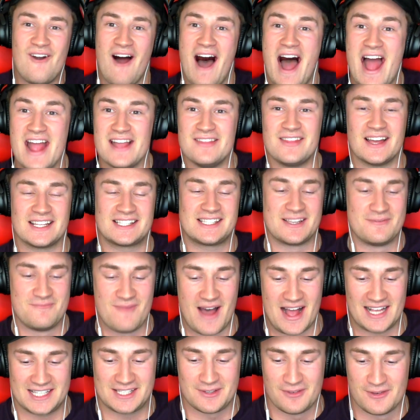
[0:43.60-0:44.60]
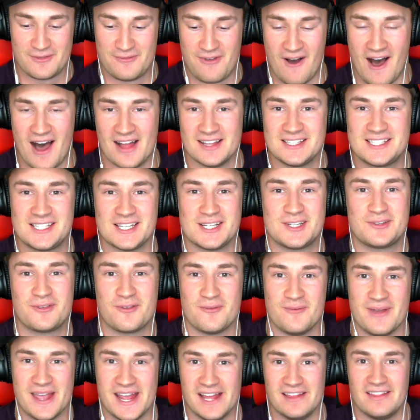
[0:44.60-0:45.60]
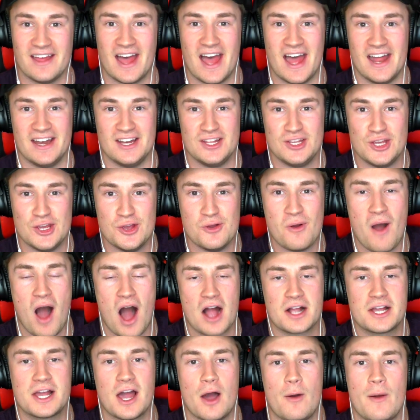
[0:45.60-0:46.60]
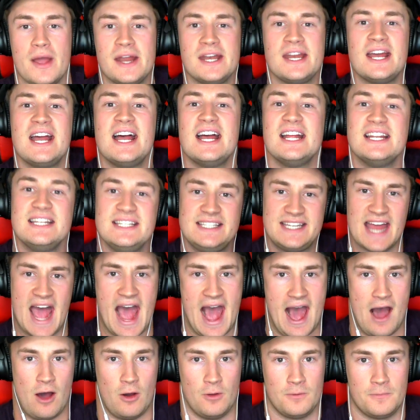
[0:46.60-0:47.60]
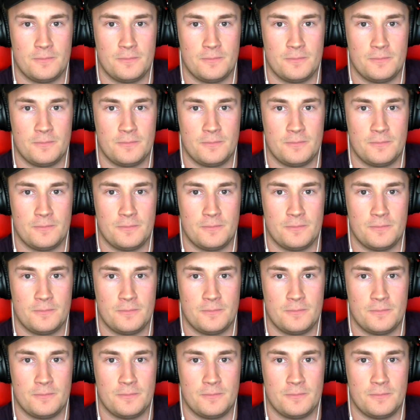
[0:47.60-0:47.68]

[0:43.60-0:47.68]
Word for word: Right, oh, that's a massive advantage for me, then. You are going down. So